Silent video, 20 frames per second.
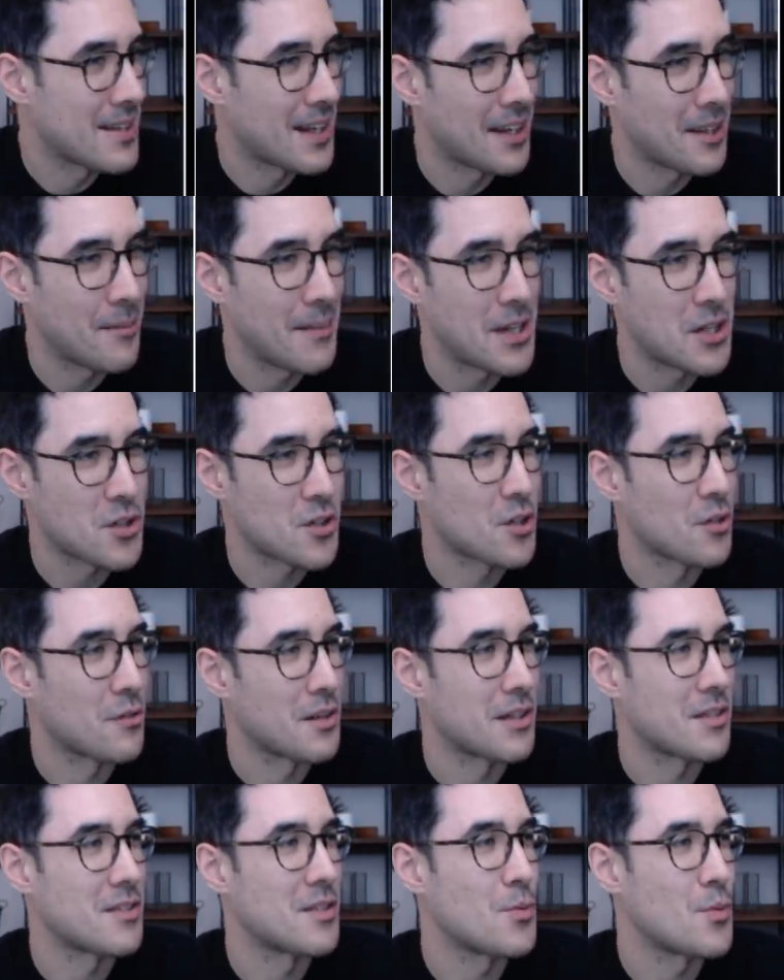the other major
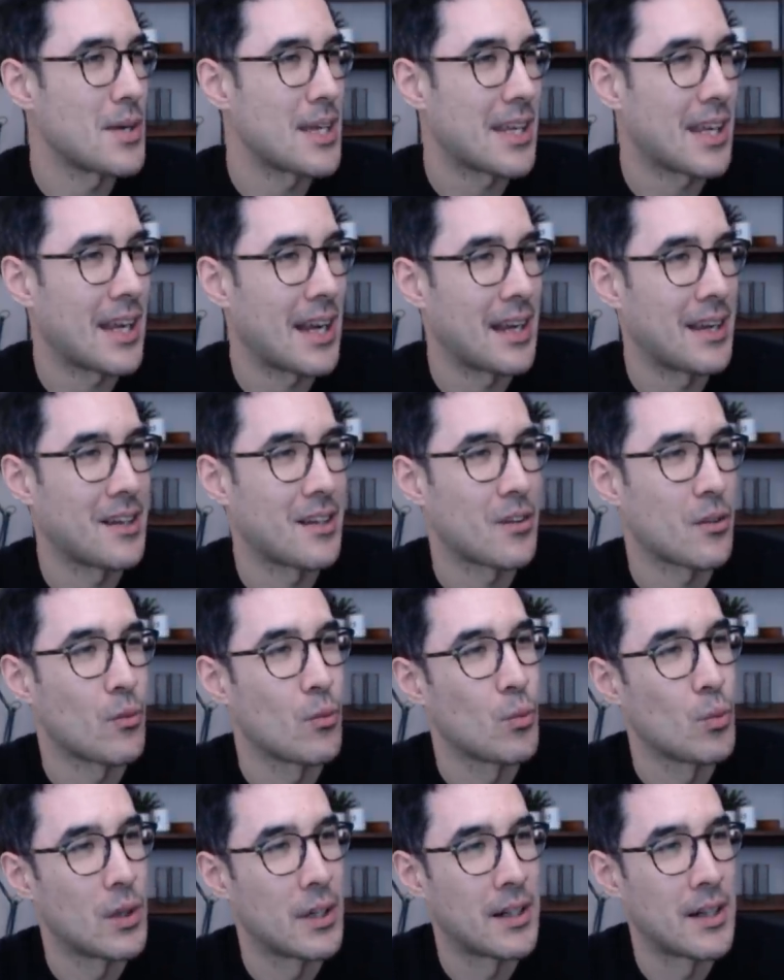stories in the weekend
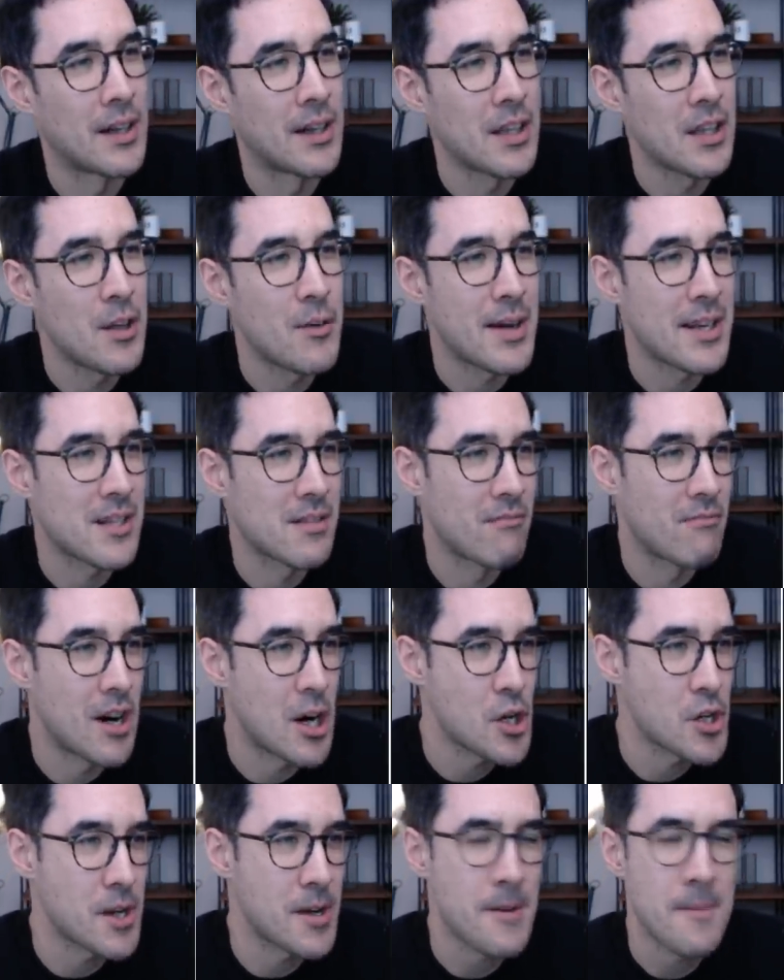were US and
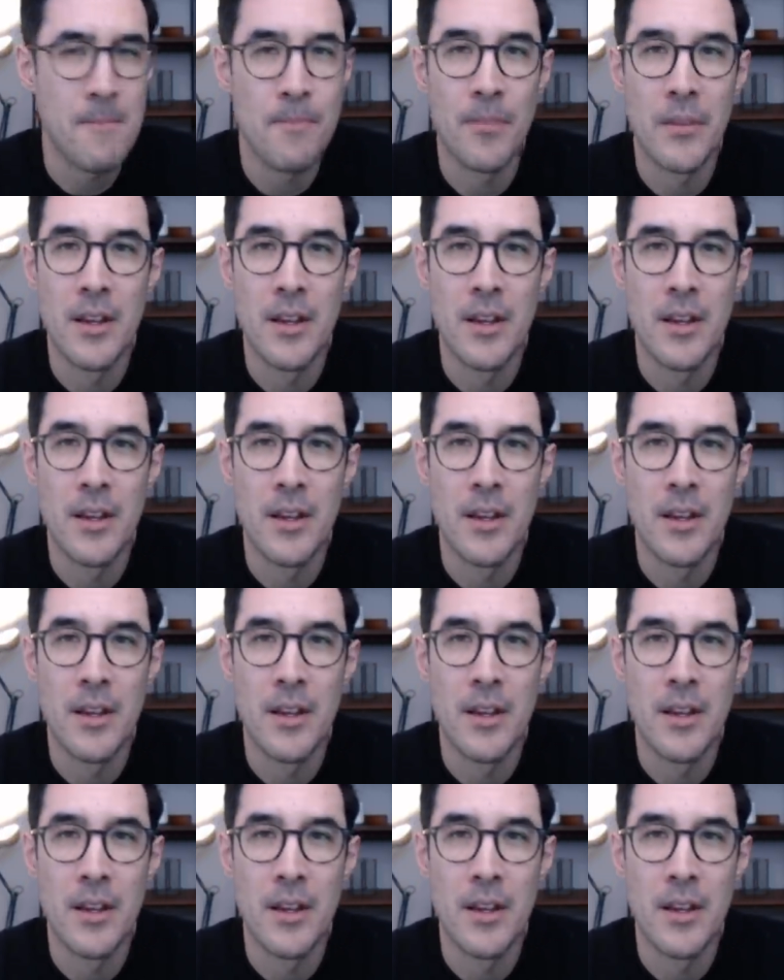Russia.